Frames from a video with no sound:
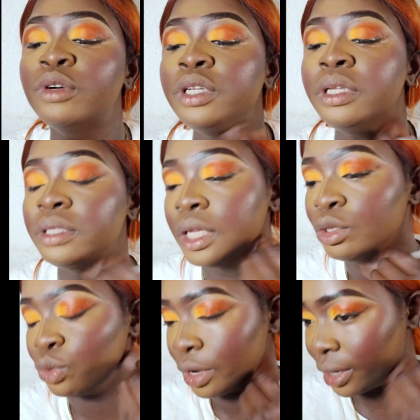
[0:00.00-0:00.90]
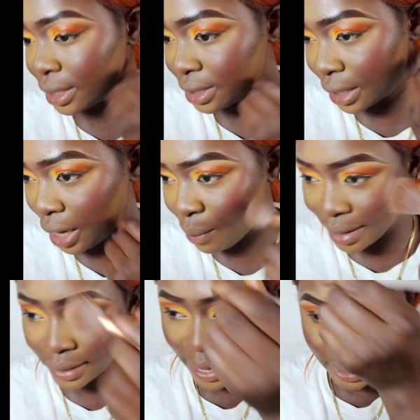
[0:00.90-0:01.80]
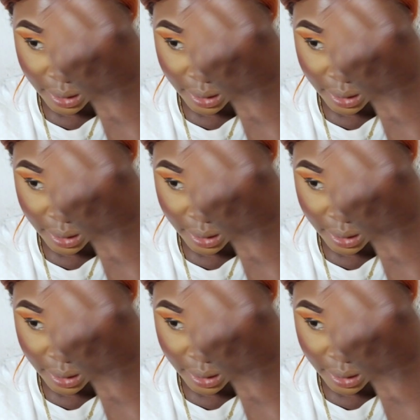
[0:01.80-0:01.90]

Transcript: areas around my neck,